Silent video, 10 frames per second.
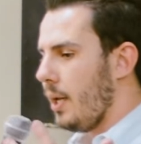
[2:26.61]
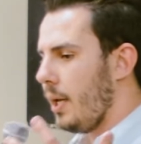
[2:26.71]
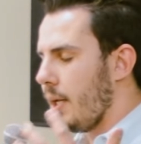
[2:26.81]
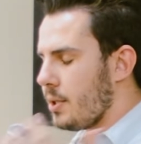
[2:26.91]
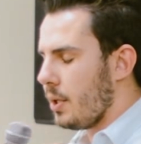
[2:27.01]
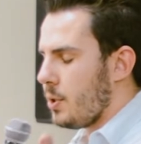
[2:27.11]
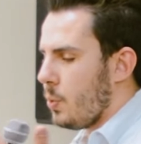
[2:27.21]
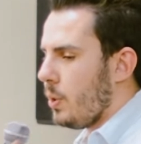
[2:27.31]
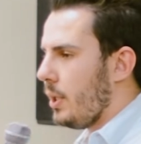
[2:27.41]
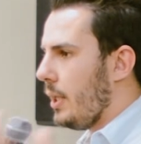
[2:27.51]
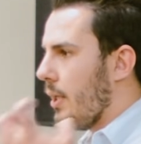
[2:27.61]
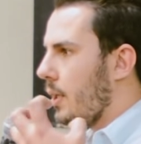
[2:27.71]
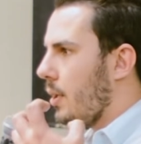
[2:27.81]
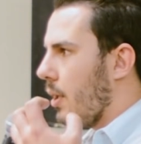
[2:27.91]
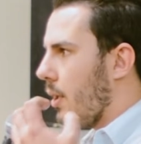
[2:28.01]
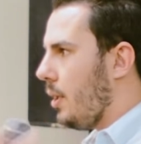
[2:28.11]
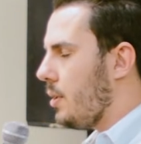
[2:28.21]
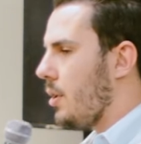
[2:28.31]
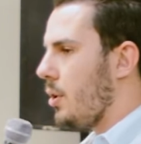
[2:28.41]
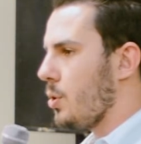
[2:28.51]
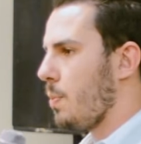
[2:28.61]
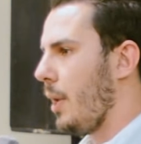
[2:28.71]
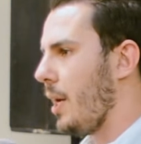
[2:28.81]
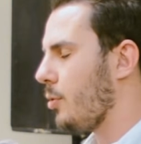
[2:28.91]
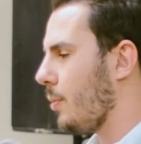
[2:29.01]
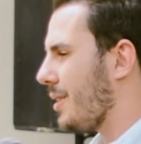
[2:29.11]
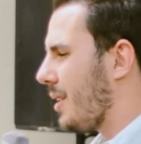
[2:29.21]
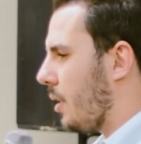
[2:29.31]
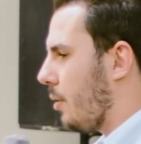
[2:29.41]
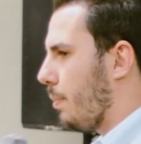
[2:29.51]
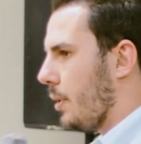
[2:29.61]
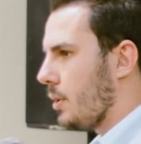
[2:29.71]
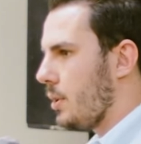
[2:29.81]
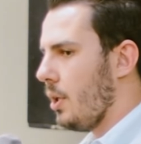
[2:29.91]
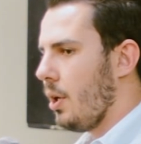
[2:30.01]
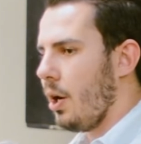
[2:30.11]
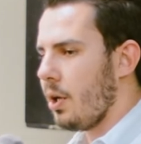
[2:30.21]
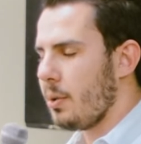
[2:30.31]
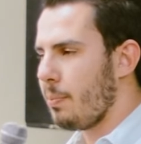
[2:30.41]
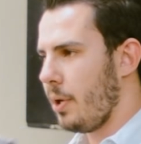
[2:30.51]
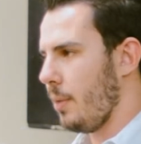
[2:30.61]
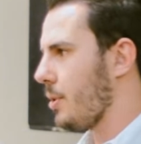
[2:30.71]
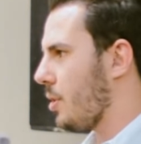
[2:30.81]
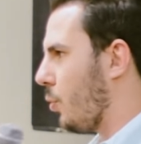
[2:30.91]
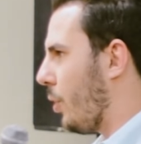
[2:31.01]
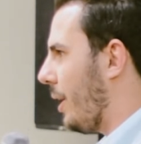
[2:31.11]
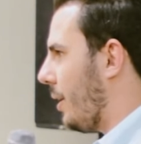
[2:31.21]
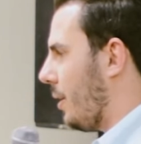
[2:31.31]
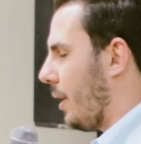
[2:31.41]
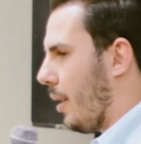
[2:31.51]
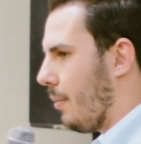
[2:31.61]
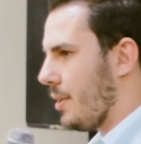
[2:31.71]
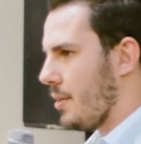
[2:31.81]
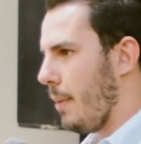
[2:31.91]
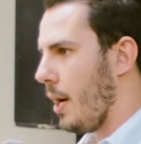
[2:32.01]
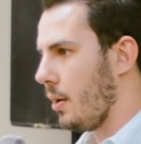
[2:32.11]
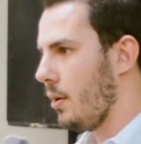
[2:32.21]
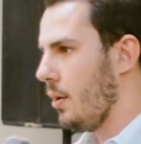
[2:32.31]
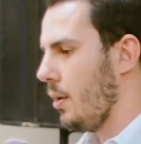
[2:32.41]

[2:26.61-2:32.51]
It's a really easy to use platform that's kind of built on the premise of what indie gaming is about.